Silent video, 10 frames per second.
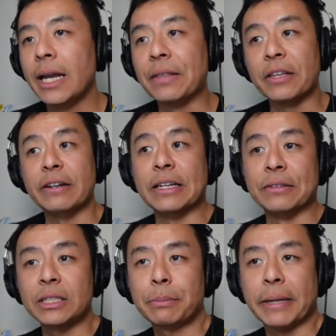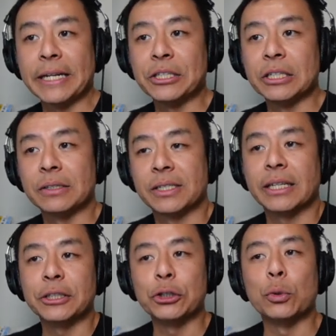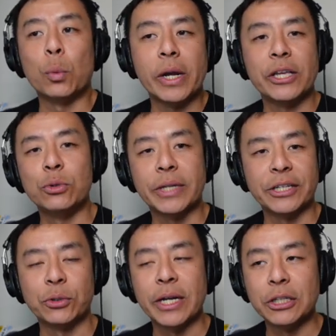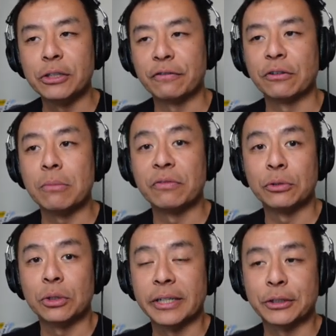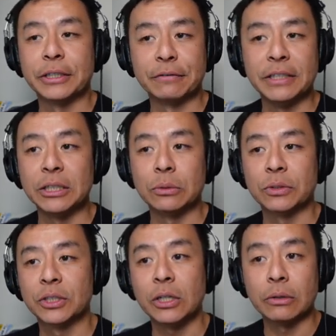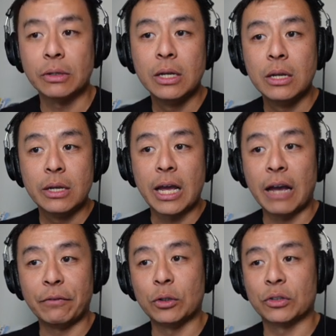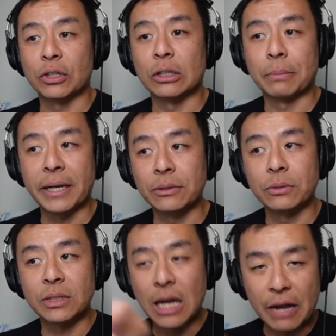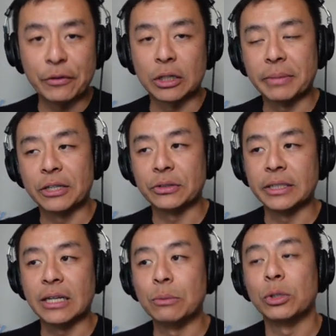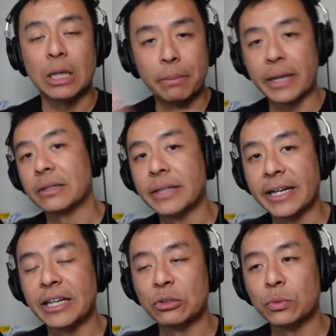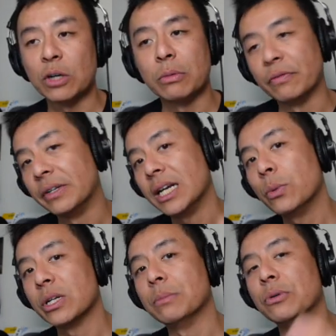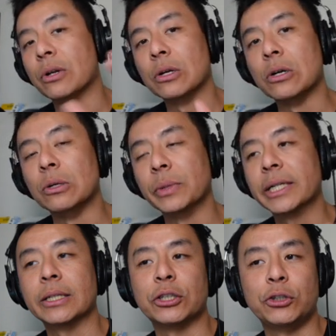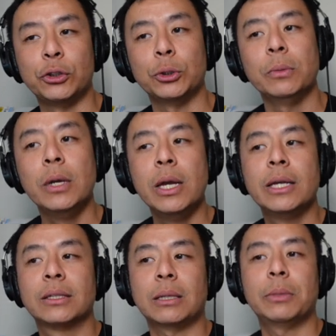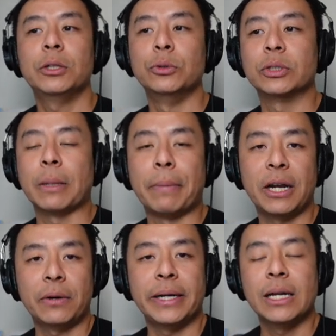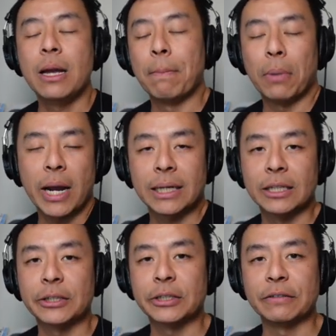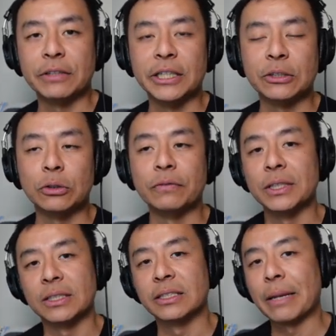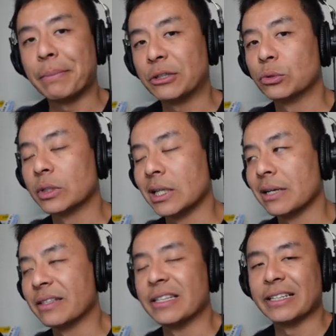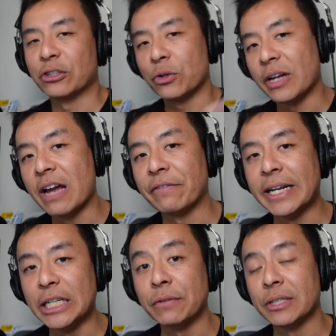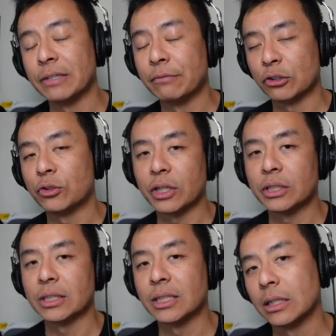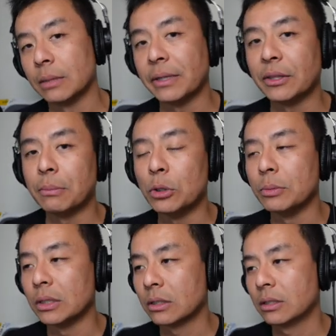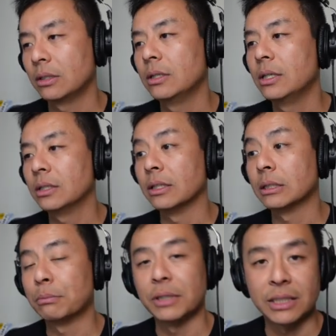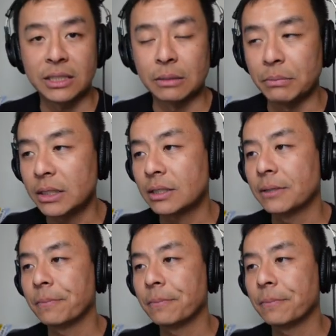And then in this page here, it's telling you where you get your energy from for your electric vehicles. So have you got solar panels? Have you got a battery? And we'll come back to that as well. But for now, we're going to put no. We're going to assume someone who's comparing buying an electric vehicle versus a petrol car that don't have any of this infrastructure set up at the moment. So let's press submit.